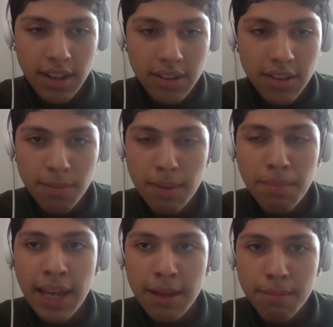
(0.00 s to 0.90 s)
They've been
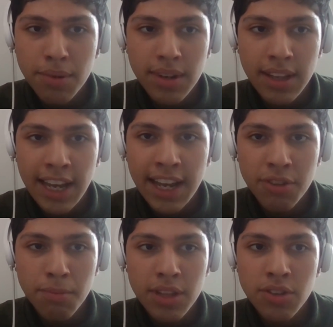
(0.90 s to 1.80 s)
pampered. They
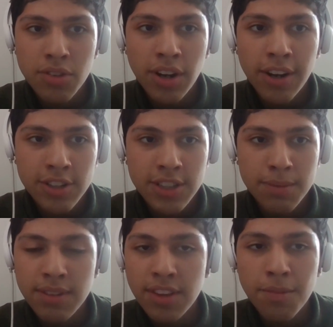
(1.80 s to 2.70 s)
haven't been through the hardships
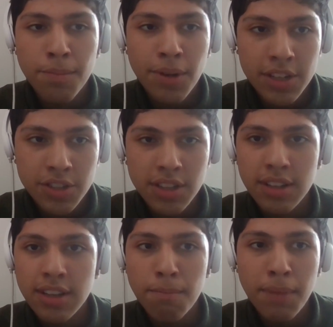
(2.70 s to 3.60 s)
of depression,
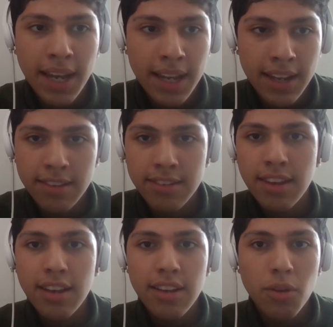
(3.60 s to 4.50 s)
the panics,
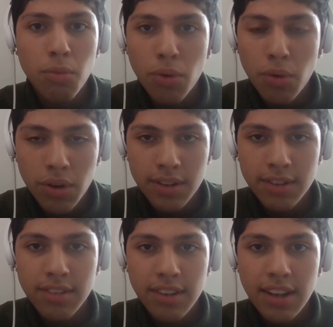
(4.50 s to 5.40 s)
the wars.